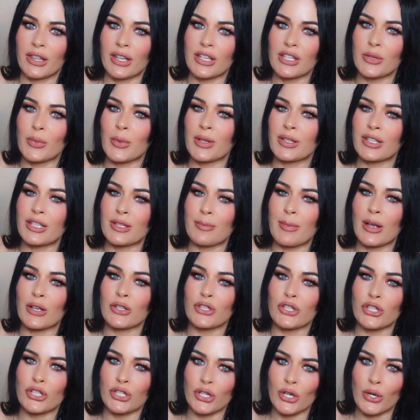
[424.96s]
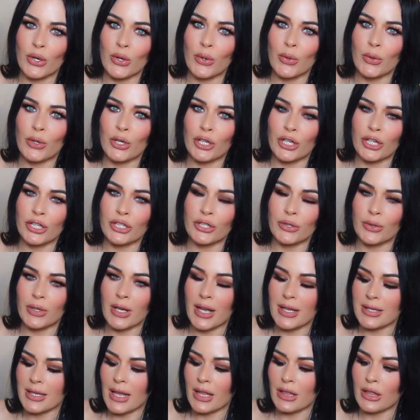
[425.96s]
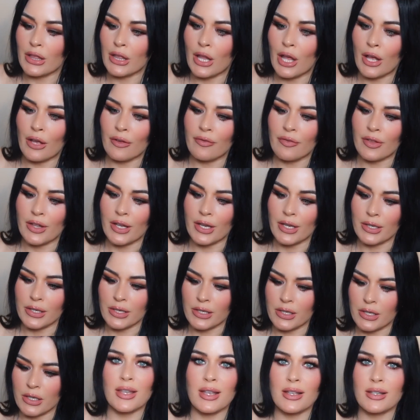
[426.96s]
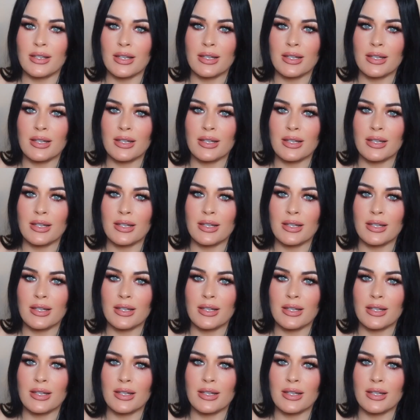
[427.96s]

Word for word: This one smells so good, you guys. I love this.